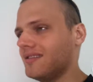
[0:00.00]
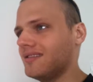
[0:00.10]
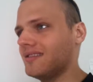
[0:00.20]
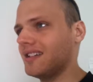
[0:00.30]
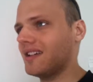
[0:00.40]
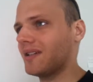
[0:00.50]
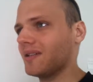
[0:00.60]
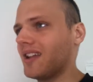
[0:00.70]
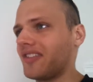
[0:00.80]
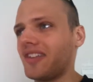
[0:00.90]

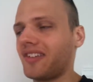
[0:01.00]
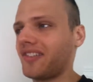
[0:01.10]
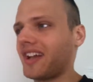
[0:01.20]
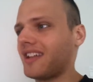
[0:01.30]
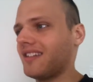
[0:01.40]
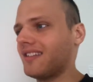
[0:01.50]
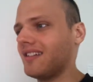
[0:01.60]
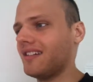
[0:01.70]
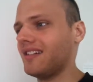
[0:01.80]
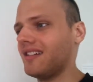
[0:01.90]
less than a second.
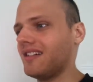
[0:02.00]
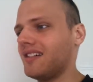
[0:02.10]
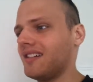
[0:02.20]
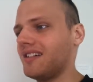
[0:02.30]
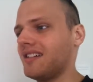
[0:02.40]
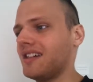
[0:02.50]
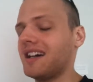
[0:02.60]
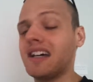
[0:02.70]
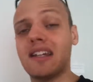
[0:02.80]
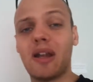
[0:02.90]

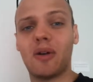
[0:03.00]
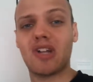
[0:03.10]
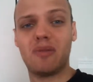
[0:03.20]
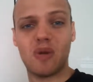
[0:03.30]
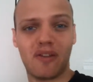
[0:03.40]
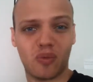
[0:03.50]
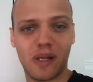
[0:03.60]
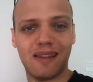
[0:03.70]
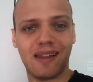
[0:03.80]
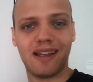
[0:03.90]
And another time you have to
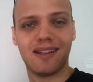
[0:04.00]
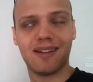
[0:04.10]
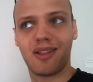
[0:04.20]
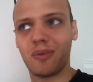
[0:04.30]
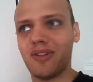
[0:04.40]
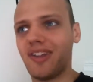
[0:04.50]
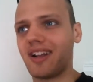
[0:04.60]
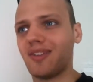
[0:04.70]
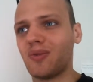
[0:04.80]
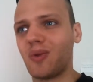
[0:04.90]
wait like 3
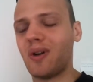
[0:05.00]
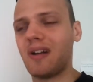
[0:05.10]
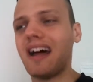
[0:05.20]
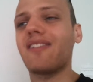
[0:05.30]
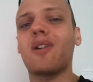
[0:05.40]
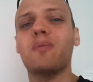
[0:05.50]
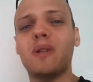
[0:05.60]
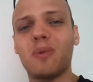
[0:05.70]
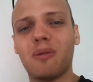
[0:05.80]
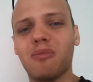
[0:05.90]
seconds for it. I've heard
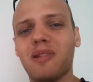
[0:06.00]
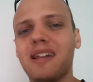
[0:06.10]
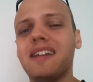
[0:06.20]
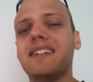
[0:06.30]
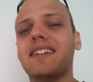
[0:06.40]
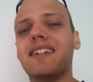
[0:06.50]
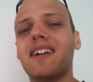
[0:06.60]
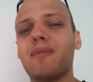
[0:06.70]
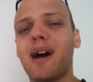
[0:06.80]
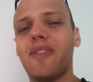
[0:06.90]
people complain
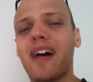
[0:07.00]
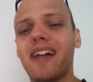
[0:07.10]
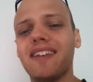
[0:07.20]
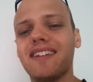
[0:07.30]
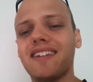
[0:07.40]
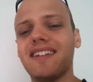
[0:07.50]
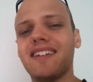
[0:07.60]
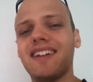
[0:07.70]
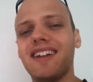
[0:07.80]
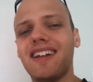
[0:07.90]
about that.
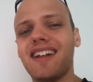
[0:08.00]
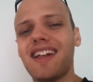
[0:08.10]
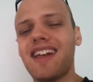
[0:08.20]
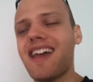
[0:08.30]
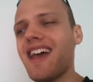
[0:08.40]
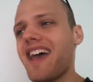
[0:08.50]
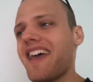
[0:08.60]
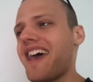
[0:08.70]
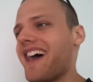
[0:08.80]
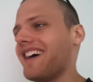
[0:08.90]

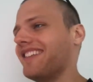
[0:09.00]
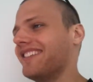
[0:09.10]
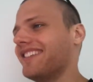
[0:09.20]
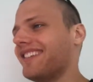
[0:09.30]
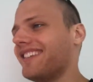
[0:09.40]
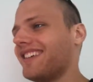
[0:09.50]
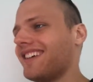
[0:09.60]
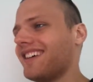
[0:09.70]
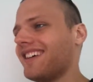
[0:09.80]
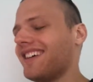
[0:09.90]
And
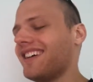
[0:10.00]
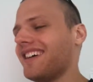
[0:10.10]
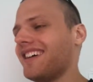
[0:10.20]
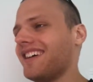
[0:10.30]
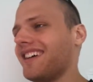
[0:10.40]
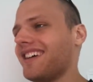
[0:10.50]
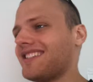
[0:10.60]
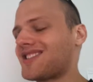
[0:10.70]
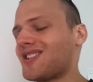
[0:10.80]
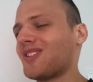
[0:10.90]

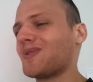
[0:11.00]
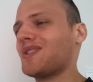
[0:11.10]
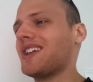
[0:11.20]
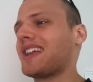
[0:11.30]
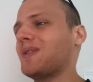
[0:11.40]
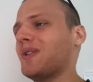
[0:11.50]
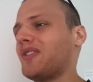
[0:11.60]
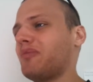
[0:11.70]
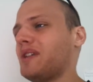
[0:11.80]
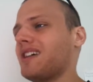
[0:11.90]
it's just
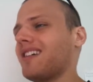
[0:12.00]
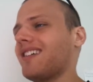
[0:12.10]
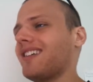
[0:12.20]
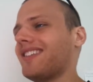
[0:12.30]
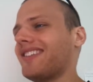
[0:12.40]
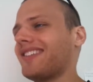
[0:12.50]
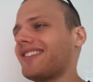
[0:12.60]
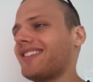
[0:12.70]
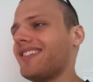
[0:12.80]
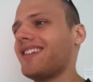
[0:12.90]
ridiculous
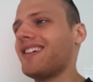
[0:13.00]
because